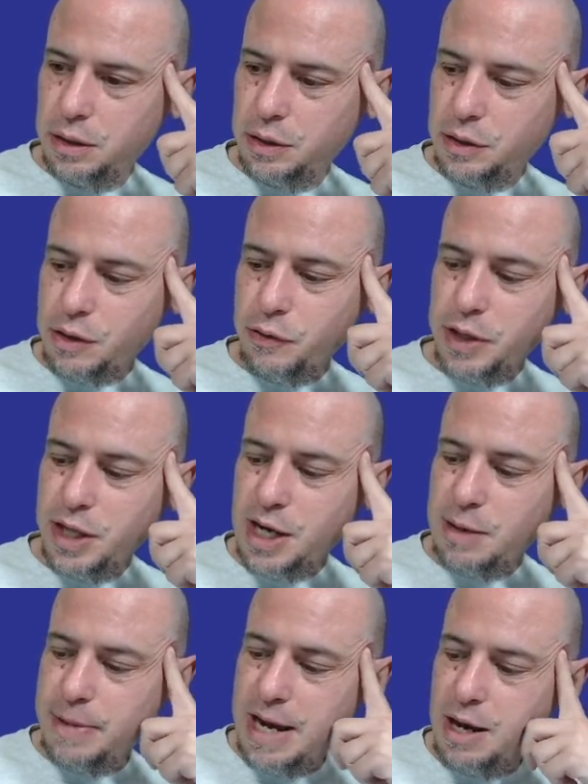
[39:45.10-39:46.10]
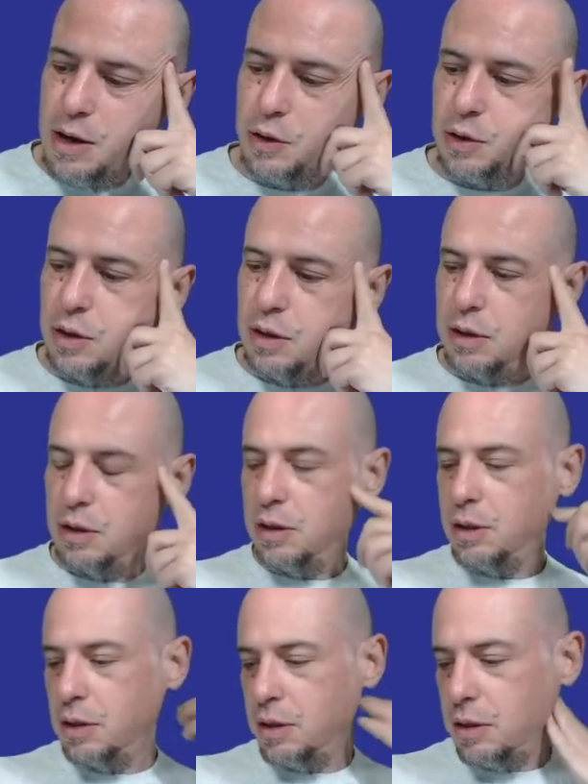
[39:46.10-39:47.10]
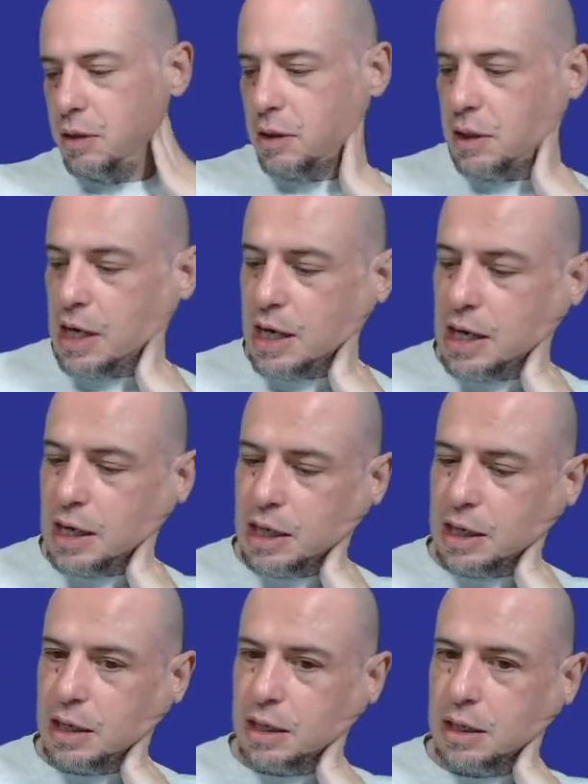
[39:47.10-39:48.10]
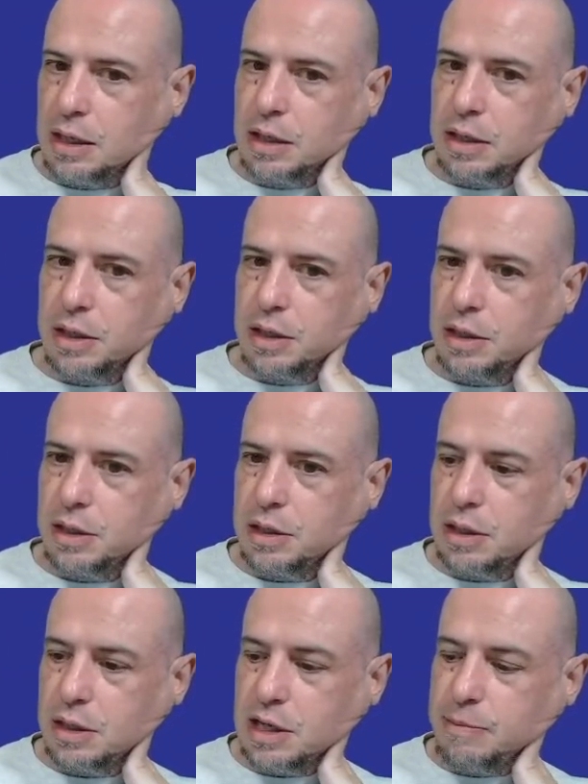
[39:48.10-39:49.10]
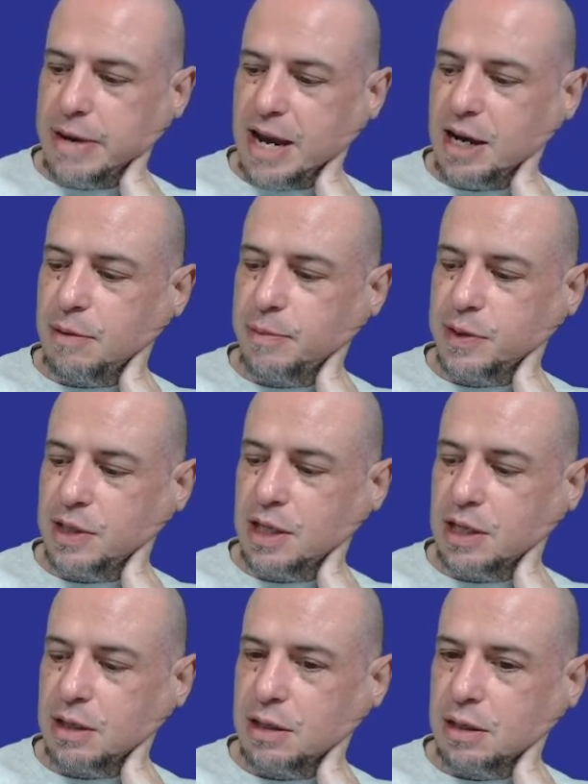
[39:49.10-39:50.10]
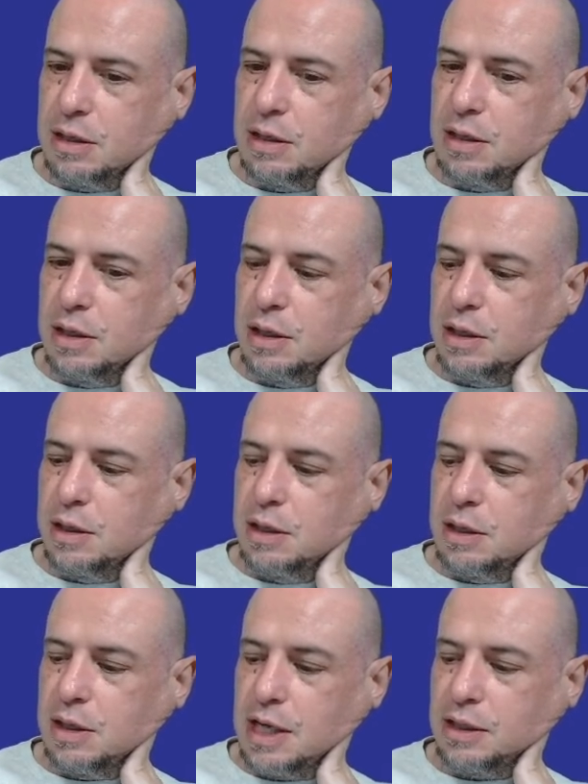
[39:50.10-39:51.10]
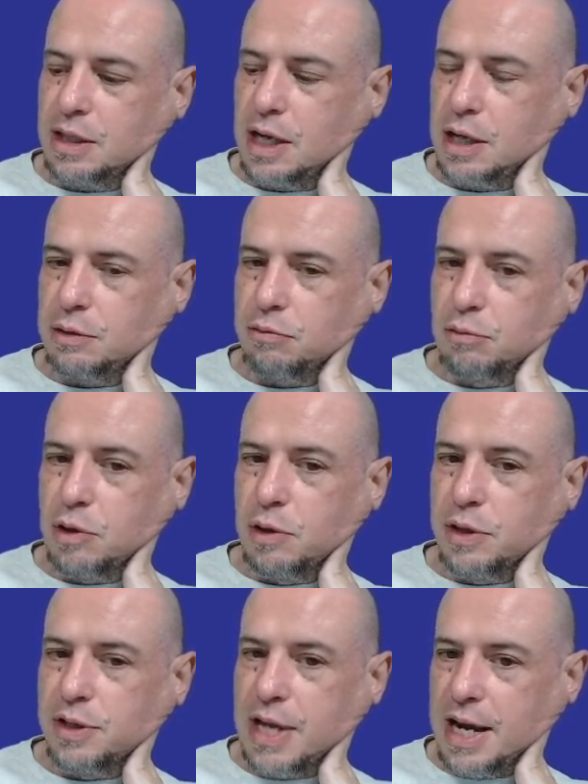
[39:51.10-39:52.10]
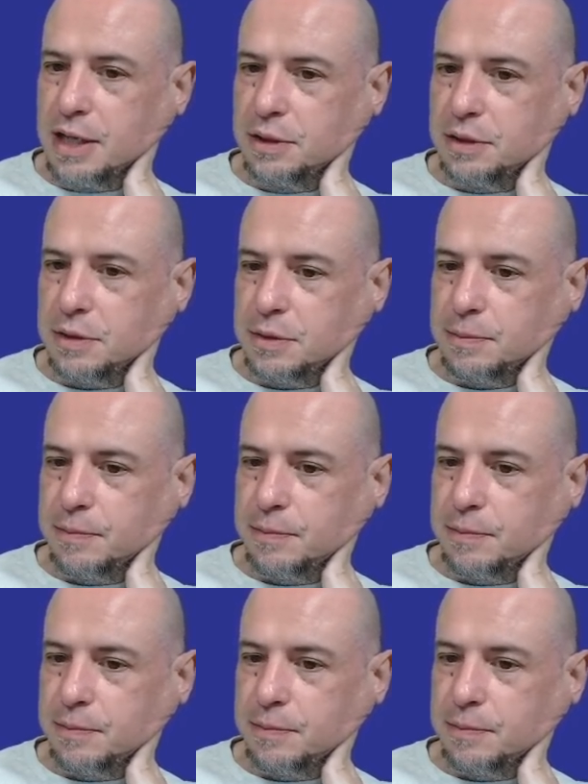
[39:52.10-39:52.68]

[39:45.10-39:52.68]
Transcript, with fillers: so if we think about uh, a command comes in that says roll the dice,